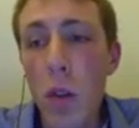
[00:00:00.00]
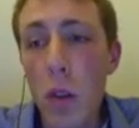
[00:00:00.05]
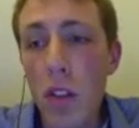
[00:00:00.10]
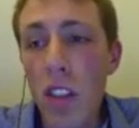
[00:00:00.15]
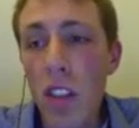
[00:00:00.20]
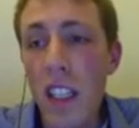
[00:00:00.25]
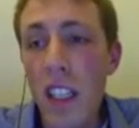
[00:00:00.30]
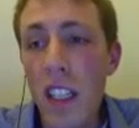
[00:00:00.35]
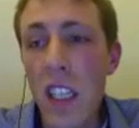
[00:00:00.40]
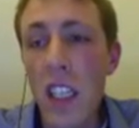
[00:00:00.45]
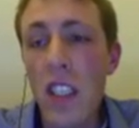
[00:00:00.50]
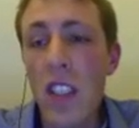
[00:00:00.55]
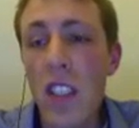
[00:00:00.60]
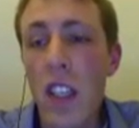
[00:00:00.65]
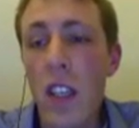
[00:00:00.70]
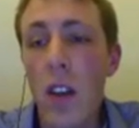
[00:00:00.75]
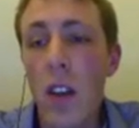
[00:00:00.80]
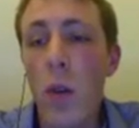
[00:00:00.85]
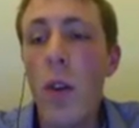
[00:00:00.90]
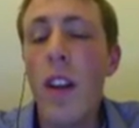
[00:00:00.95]
settings,
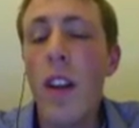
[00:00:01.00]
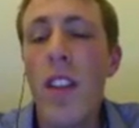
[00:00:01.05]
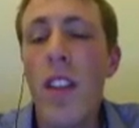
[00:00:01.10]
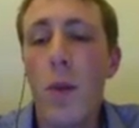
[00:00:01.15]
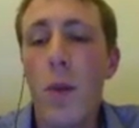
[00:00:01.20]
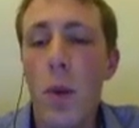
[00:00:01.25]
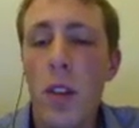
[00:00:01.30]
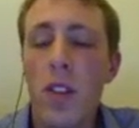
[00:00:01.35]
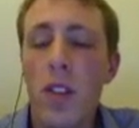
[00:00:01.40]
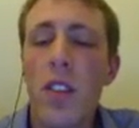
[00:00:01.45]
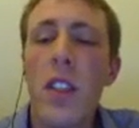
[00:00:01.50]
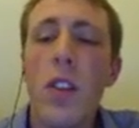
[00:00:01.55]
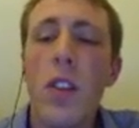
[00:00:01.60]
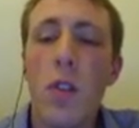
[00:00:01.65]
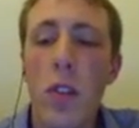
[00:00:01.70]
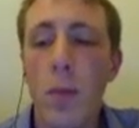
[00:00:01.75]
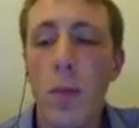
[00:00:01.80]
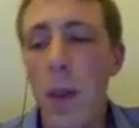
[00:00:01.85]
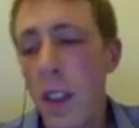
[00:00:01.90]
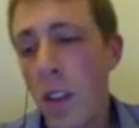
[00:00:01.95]
and only the ones that you
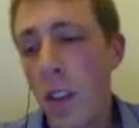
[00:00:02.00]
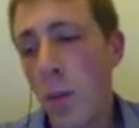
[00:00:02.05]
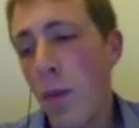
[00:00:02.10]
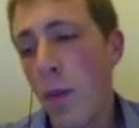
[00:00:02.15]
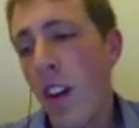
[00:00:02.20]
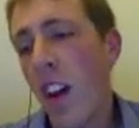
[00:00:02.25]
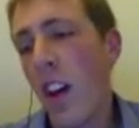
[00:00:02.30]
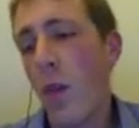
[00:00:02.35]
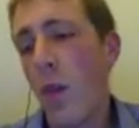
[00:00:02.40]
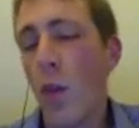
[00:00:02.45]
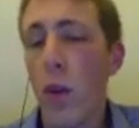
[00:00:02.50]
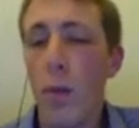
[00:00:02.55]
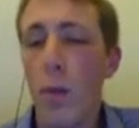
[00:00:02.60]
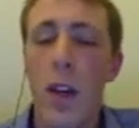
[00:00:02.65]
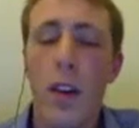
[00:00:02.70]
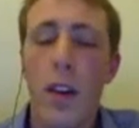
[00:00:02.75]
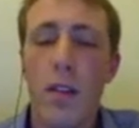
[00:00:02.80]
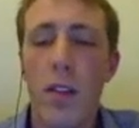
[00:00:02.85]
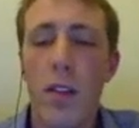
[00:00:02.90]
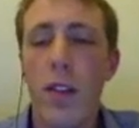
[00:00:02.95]
specify will
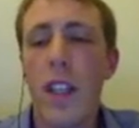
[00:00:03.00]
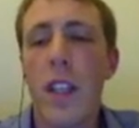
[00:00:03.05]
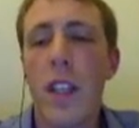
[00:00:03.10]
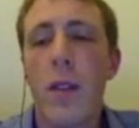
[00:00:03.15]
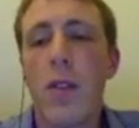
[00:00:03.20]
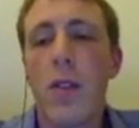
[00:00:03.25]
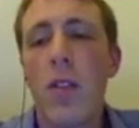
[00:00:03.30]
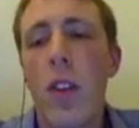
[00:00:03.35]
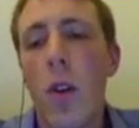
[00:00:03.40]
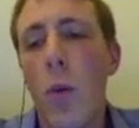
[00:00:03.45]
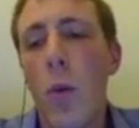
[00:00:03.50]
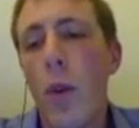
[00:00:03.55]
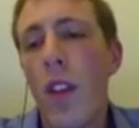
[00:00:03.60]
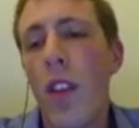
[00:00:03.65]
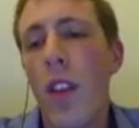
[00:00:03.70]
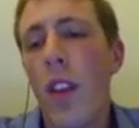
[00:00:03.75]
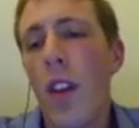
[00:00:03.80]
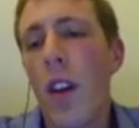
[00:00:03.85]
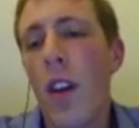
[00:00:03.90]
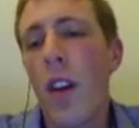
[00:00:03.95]
be overridden. So
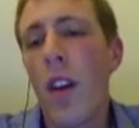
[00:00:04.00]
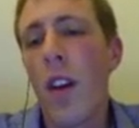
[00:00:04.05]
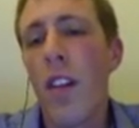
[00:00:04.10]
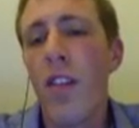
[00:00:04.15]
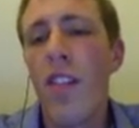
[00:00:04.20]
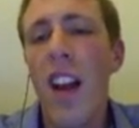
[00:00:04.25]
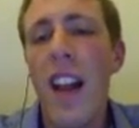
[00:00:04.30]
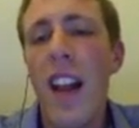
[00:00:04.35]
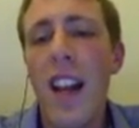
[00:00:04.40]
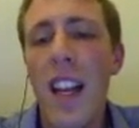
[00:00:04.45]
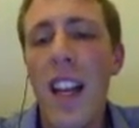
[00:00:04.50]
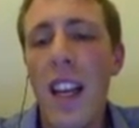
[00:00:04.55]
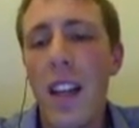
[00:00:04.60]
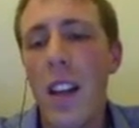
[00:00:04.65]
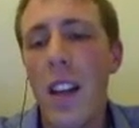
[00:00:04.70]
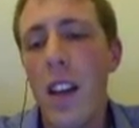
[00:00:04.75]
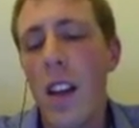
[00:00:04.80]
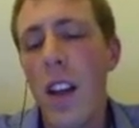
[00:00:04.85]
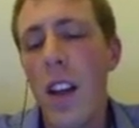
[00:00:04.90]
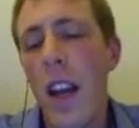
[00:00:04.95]
with a fairly
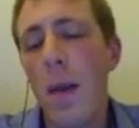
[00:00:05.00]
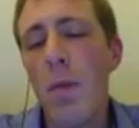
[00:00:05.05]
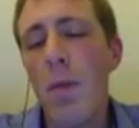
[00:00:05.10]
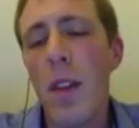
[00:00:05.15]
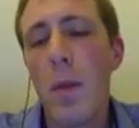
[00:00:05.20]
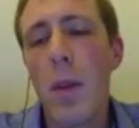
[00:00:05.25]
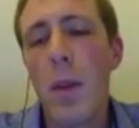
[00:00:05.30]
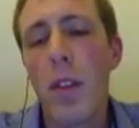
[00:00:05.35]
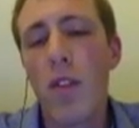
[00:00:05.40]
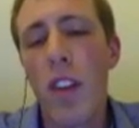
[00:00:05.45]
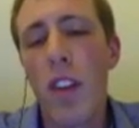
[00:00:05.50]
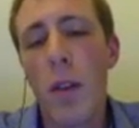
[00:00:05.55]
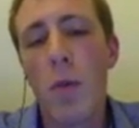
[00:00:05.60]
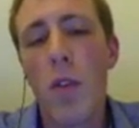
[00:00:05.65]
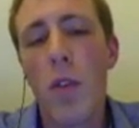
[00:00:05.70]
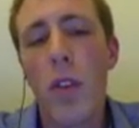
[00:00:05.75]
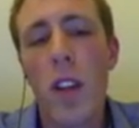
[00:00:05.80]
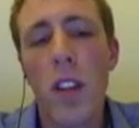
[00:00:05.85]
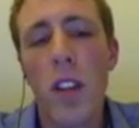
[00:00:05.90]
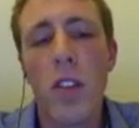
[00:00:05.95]
empty build
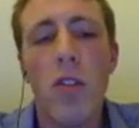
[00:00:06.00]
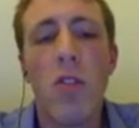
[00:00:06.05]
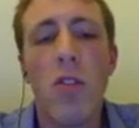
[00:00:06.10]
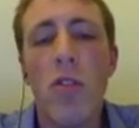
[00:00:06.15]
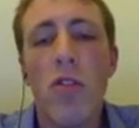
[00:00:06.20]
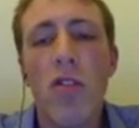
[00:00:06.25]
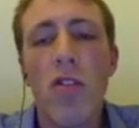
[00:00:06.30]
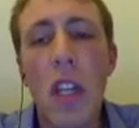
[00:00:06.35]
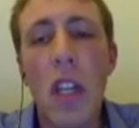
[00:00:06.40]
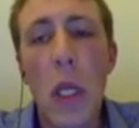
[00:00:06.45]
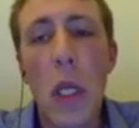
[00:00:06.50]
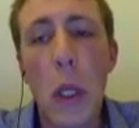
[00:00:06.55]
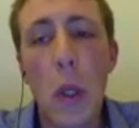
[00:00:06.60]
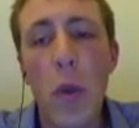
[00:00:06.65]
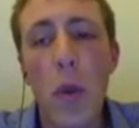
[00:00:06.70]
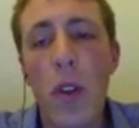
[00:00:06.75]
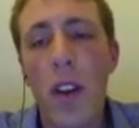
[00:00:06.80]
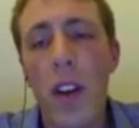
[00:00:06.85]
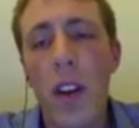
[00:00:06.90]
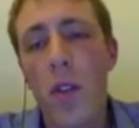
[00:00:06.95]
script, you can
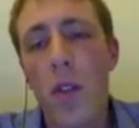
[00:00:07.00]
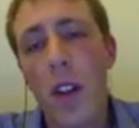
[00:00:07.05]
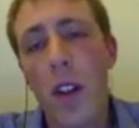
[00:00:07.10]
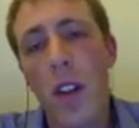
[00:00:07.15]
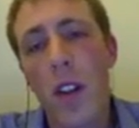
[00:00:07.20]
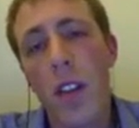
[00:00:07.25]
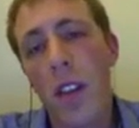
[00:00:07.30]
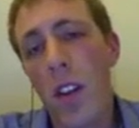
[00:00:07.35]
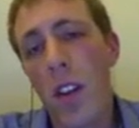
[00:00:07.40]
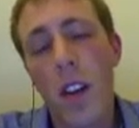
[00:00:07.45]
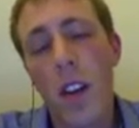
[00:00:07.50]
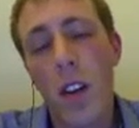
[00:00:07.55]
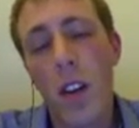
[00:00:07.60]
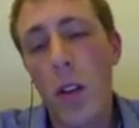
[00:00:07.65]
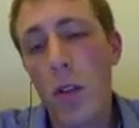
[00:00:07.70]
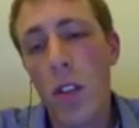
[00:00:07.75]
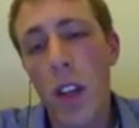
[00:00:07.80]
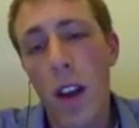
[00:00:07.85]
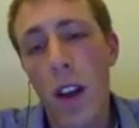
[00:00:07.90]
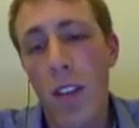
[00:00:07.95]
still run a
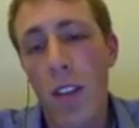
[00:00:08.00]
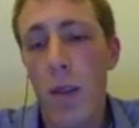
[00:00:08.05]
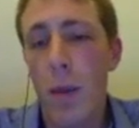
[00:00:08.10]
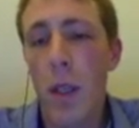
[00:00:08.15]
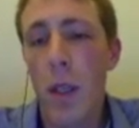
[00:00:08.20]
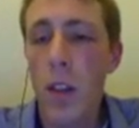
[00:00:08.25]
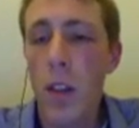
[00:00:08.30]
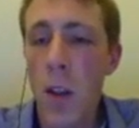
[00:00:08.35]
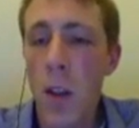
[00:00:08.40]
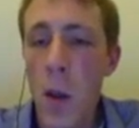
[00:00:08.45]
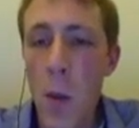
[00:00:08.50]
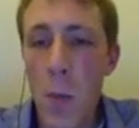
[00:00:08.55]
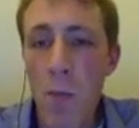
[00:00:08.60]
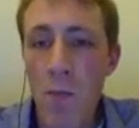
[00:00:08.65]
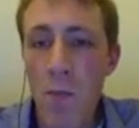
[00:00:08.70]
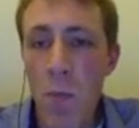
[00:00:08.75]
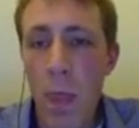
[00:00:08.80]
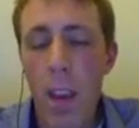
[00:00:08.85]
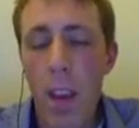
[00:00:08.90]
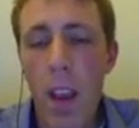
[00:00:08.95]
good Java build.
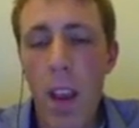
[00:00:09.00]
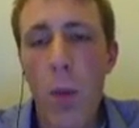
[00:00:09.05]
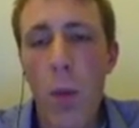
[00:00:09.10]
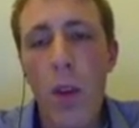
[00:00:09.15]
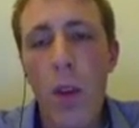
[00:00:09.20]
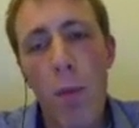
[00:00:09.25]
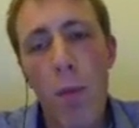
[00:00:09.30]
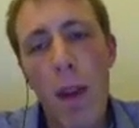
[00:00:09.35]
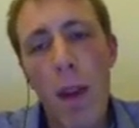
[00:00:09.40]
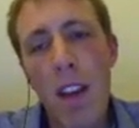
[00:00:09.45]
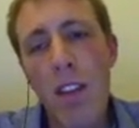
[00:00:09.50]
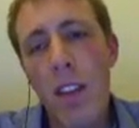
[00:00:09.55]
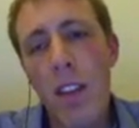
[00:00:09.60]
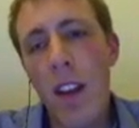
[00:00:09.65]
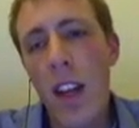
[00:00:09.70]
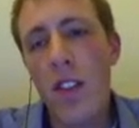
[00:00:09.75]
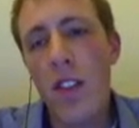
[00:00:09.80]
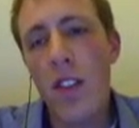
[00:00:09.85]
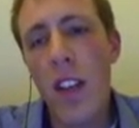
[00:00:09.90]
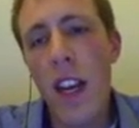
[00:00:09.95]
And with Maven,
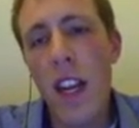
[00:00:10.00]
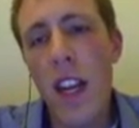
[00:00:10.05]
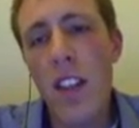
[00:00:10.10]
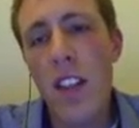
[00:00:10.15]
I'd say it's